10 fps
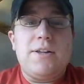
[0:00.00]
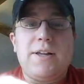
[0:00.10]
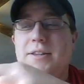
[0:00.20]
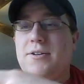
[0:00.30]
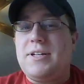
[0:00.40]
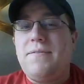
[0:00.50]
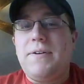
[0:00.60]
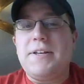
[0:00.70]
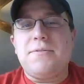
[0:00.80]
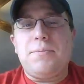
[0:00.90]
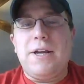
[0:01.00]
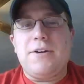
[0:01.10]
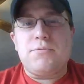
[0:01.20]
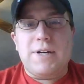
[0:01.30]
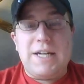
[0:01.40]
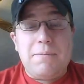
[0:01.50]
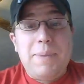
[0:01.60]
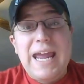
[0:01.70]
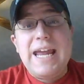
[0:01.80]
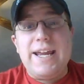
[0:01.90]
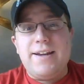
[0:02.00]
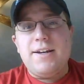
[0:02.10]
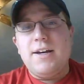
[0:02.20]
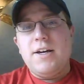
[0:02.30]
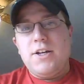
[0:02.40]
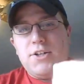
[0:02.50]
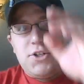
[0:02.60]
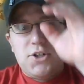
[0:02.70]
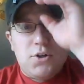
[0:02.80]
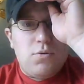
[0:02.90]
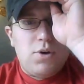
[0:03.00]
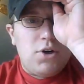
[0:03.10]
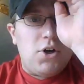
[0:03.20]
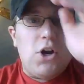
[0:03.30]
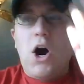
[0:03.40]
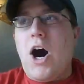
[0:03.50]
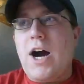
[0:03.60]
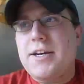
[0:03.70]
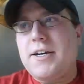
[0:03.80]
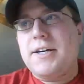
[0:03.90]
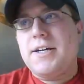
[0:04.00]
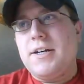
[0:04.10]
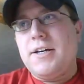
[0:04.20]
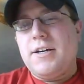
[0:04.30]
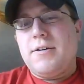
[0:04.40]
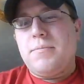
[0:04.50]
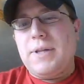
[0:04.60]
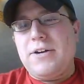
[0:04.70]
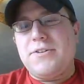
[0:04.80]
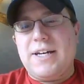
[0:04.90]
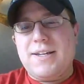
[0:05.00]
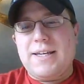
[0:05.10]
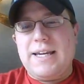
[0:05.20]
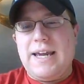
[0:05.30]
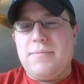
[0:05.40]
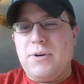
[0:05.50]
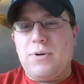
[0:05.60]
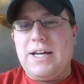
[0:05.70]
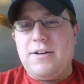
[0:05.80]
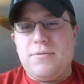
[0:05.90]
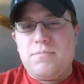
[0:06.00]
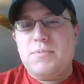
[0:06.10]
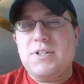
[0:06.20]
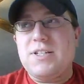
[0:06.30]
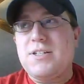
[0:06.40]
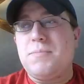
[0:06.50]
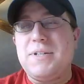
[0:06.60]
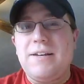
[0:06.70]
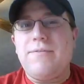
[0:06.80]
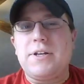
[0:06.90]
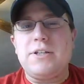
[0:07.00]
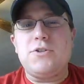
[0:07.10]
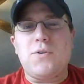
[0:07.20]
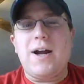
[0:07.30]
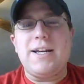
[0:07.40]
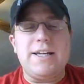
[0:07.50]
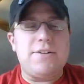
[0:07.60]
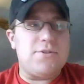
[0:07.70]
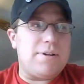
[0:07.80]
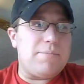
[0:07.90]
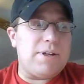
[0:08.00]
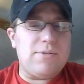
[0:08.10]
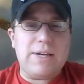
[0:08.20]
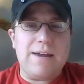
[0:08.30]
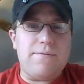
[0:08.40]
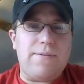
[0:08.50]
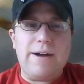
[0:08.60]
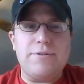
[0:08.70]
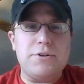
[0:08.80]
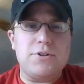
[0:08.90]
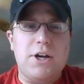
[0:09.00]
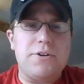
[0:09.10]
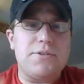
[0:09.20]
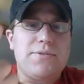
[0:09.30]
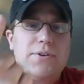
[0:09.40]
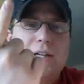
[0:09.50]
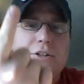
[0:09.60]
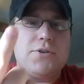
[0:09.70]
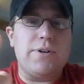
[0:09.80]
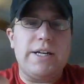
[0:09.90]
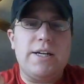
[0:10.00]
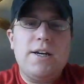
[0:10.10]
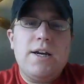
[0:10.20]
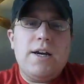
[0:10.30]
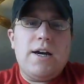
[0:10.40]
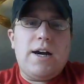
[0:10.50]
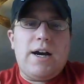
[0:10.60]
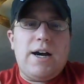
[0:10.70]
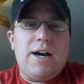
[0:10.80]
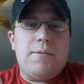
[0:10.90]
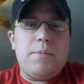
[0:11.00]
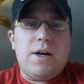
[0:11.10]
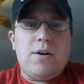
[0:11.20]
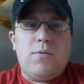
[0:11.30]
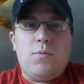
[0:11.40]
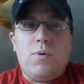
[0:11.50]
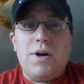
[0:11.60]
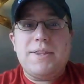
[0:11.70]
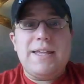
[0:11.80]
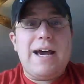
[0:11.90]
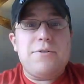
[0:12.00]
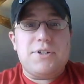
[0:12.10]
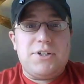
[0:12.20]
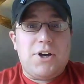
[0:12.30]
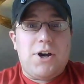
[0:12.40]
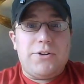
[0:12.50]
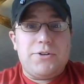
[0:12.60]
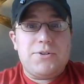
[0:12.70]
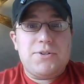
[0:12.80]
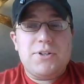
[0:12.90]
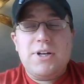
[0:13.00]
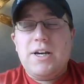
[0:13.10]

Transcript: Like their defensive players were getting paid to knock players out of the game. They were specifically trying to injure them. They get $500 for an injury, $1,000